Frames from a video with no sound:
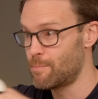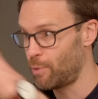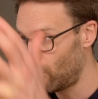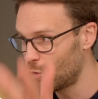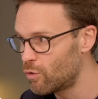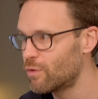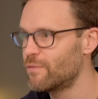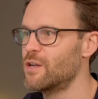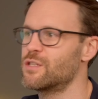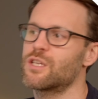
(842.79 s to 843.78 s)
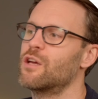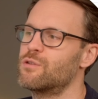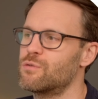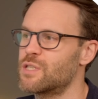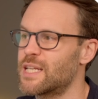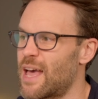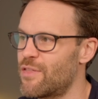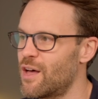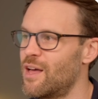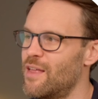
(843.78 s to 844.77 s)
pull all of those totals
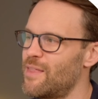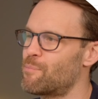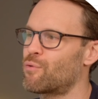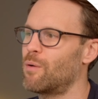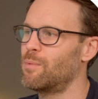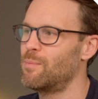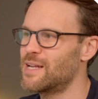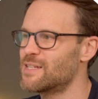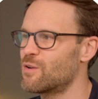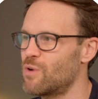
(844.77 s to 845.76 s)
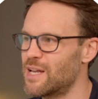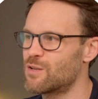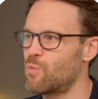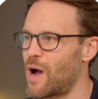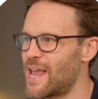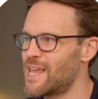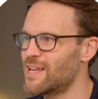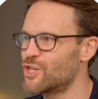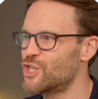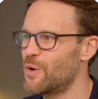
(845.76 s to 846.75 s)
together. There probably is a, is a way
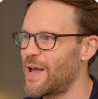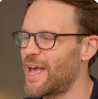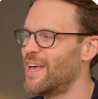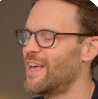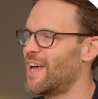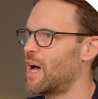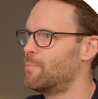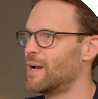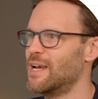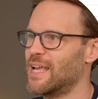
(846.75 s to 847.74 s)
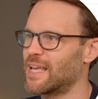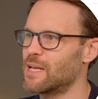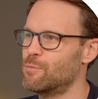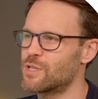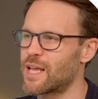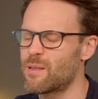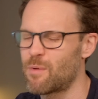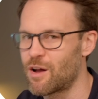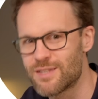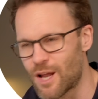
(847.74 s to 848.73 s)
to do it um, by linking them all together,
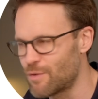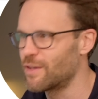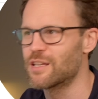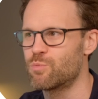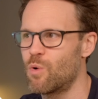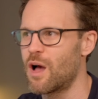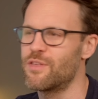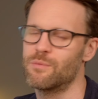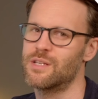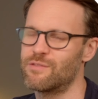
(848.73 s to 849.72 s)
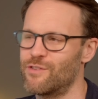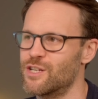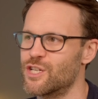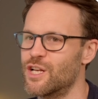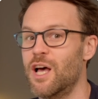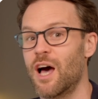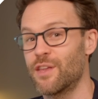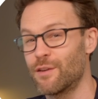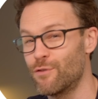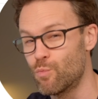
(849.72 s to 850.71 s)
but I don't think it's worth it with this version. I
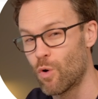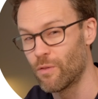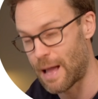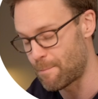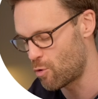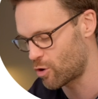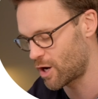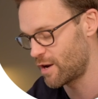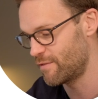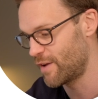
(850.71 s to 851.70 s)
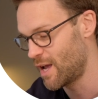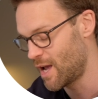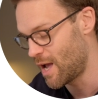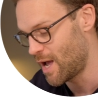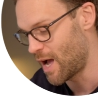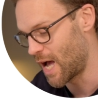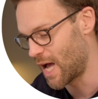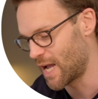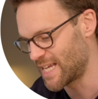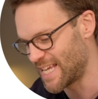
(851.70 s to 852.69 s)
think if you want that more kind of
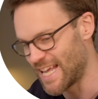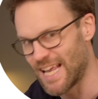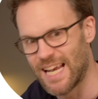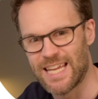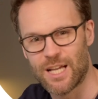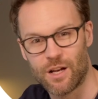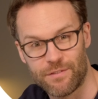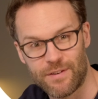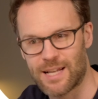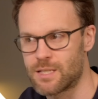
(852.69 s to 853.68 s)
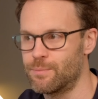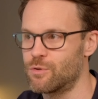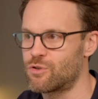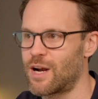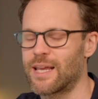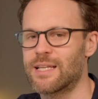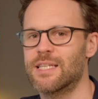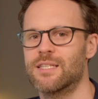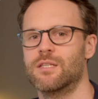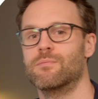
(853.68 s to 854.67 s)
uh, yearly kind of flexible tracking
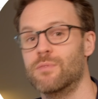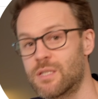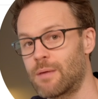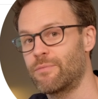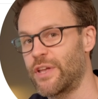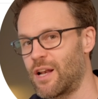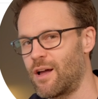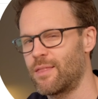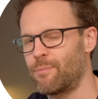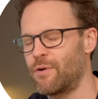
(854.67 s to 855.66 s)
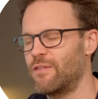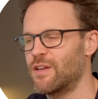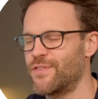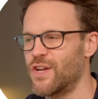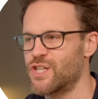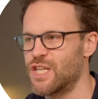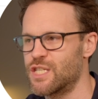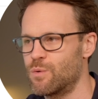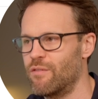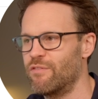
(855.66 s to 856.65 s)
system, something like the previous version is
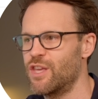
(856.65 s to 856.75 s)
the one for